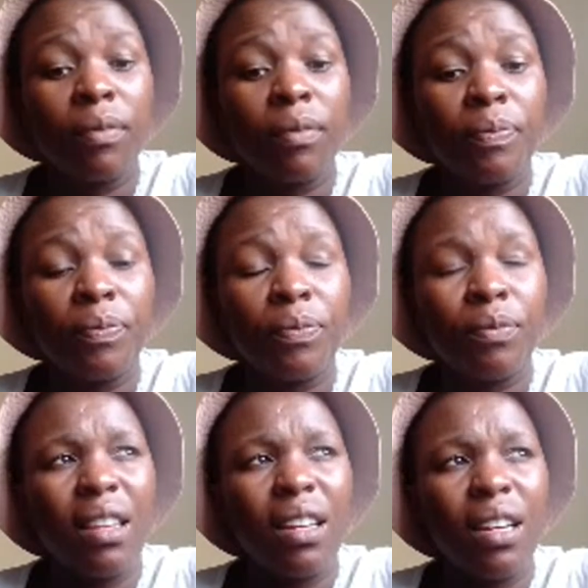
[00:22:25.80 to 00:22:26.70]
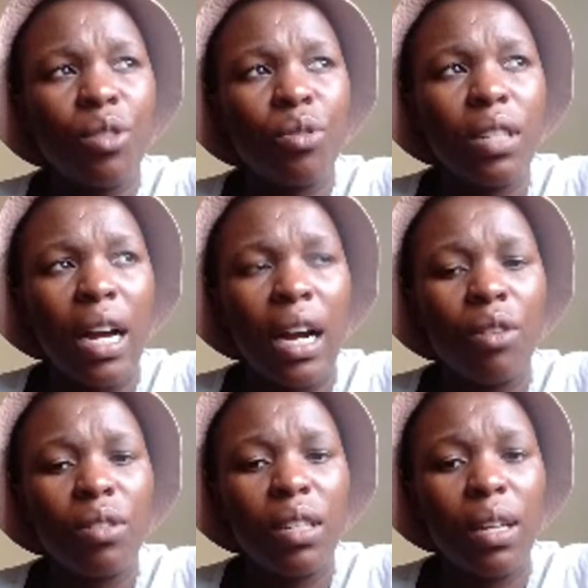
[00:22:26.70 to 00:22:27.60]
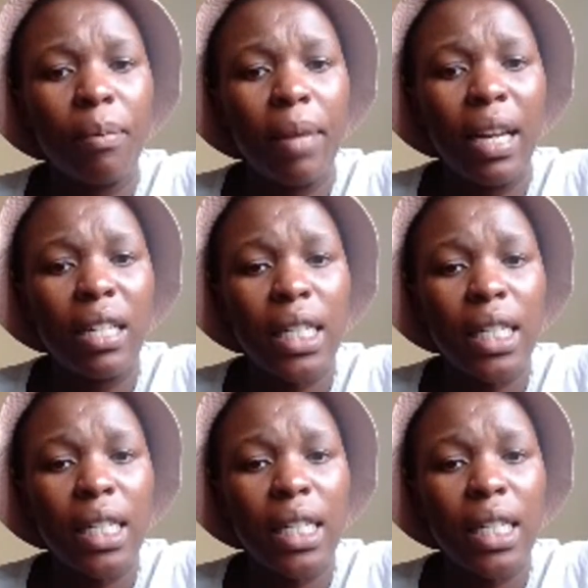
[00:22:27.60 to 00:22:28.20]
I think it was accounts and balancing.